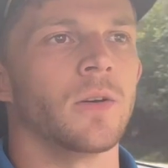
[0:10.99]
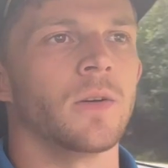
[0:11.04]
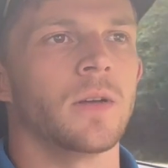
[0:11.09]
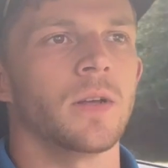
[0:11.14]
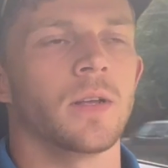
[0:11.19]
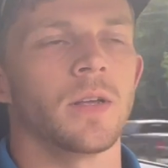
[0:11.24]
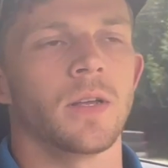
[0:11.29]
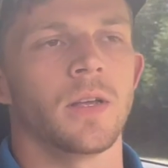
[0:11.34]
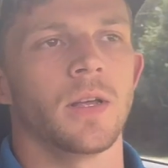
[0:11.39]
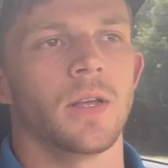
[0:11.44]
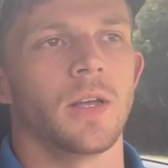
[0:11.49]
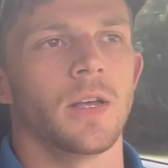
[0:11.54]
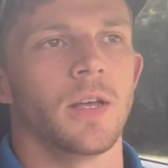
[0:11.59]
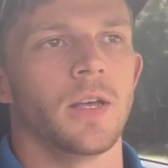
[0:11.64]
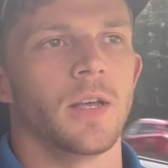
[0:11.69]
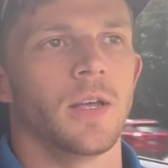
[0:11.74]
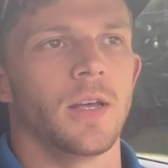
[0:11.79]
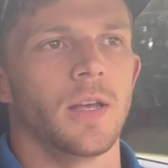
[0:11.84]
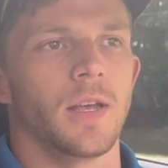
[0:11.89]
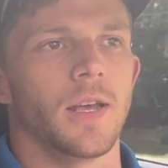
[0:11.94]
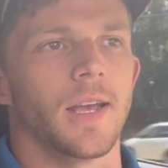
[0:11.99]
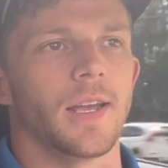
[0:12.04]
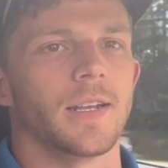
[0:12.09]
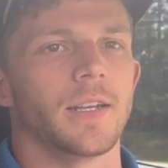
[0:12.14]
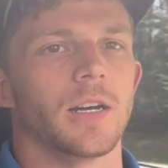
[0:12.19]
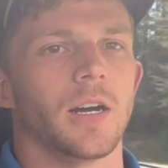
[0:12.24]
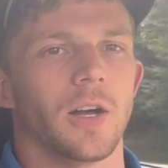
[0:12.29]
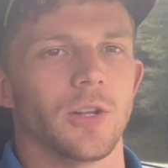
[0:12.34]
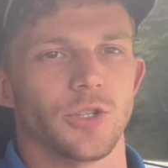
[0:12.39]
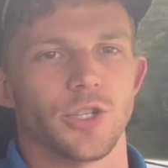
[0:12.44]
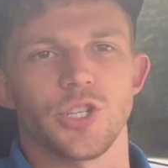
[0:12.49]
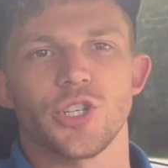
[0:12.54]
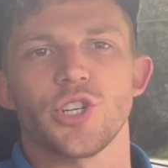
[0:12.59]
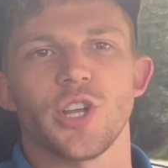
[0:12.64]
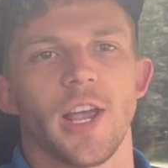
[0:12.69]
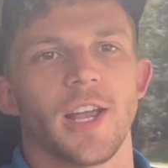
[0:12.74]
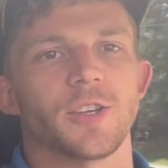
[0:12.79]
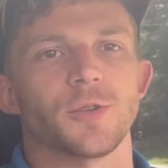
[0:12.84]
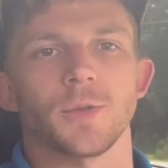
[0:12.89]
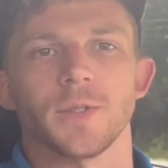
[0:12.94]
and uh, I'll just
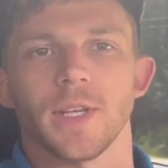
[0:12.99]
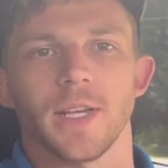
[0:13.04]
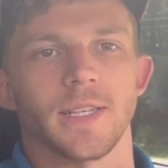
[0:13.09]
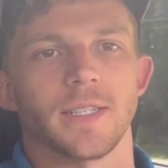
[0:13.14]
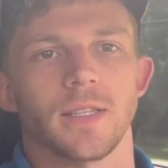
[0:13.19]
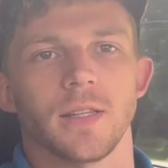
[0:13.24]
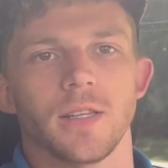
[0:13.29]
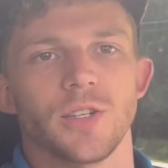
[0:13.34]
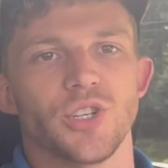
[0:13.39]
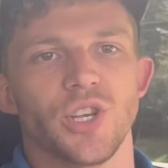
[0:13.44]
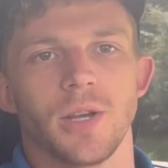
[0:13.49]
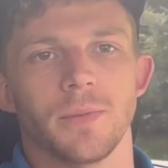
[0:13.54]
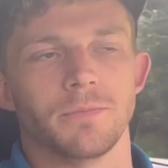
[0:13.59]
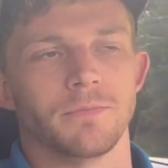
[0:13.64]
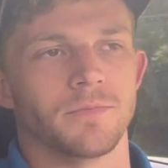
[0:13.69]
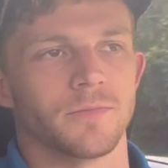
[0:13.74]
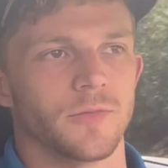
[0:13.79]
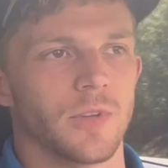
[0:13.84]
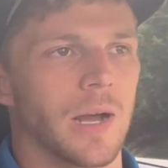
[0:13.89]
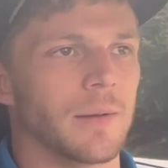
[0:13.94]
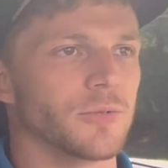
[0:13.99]
change once I get to the gym.